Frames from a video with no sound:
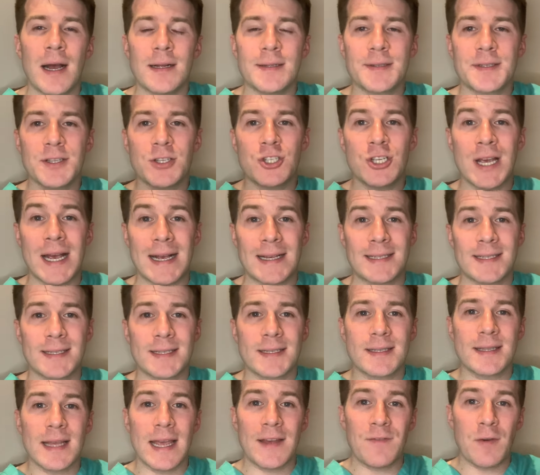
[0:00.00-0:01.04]
and
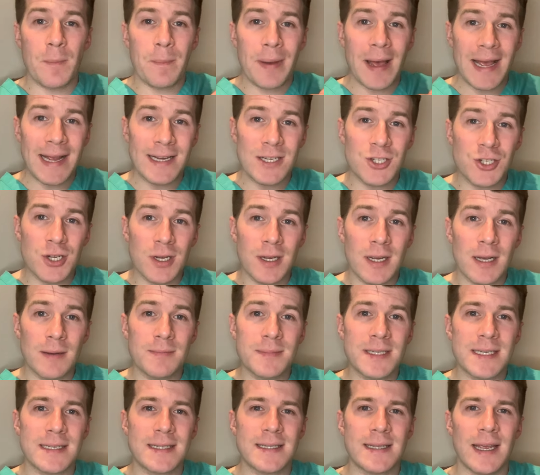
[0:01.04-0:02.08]
suggests that if a patient
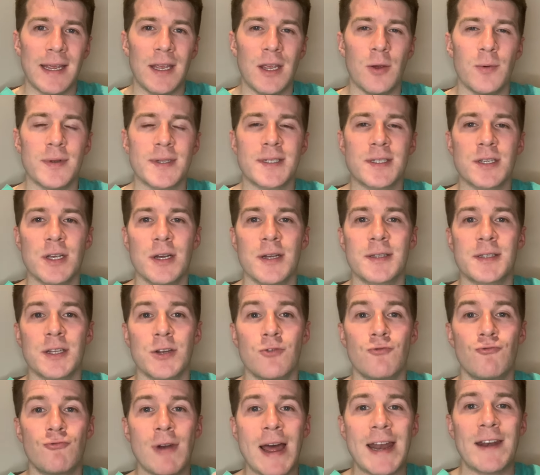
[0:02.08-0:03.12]
comes to see you with
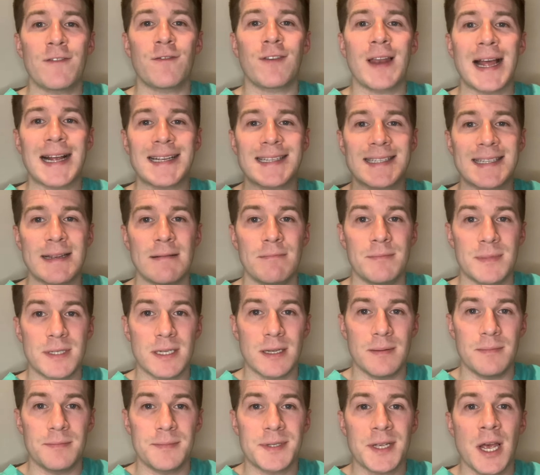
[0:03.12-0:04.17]
certain red flag
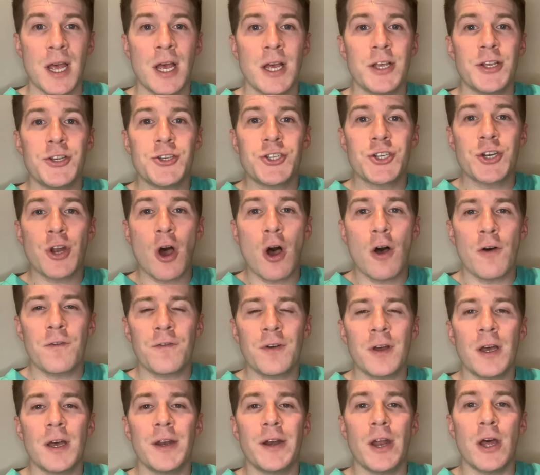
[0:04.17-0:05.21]
symptoms, you should
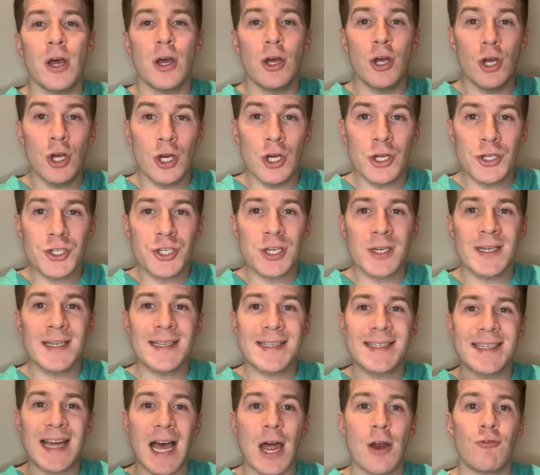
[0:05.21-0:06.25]
offer an
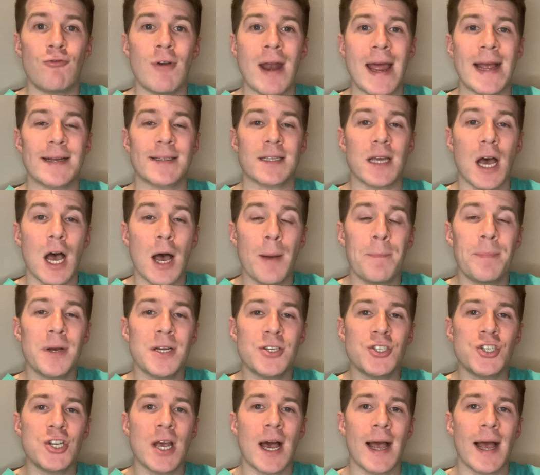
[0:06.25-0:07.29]
urgent direct upper GI